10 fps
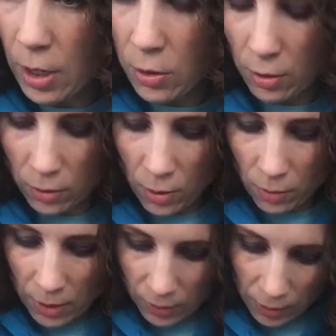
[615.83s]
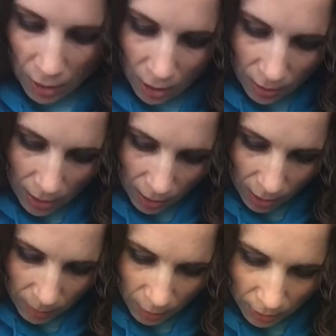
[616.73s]
And you'll notice that
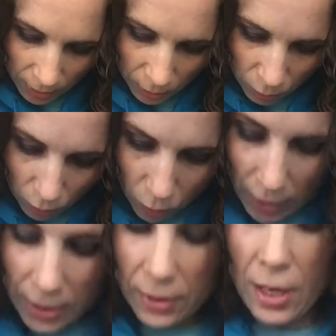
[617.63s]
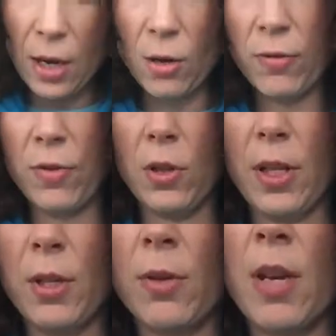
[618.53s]
I'm not quite as careful.
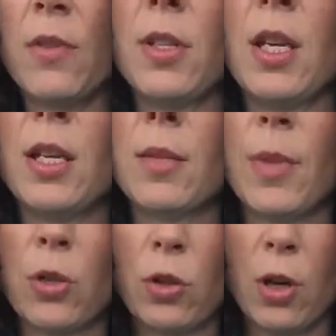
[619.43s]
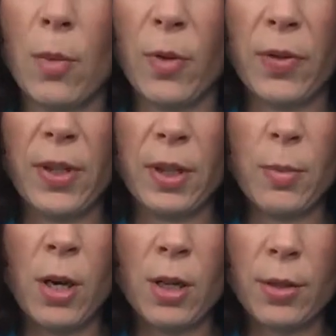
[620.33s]
I don't have to take as much time with these
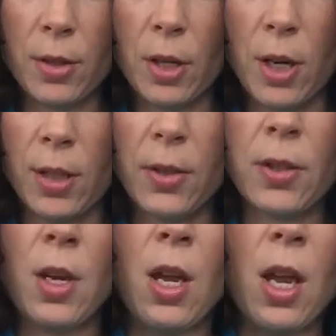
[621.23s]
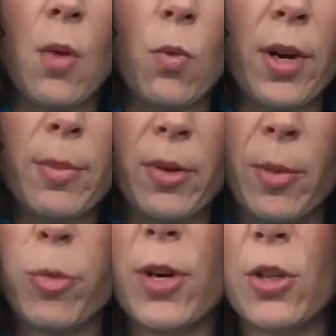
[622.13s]
smaller dots and worry about
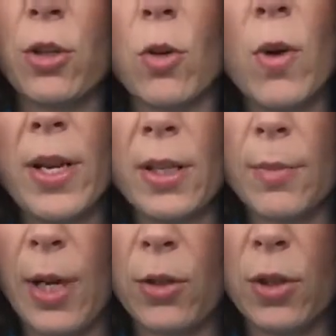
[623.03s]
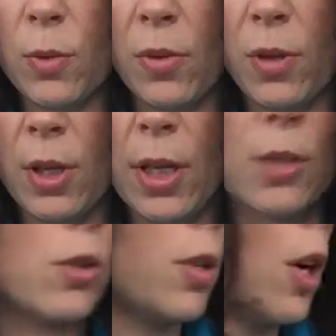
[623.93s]
the pressure quite as much as with the
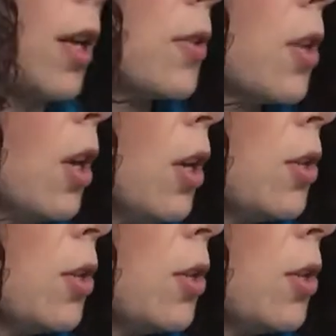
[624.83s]
larger dots.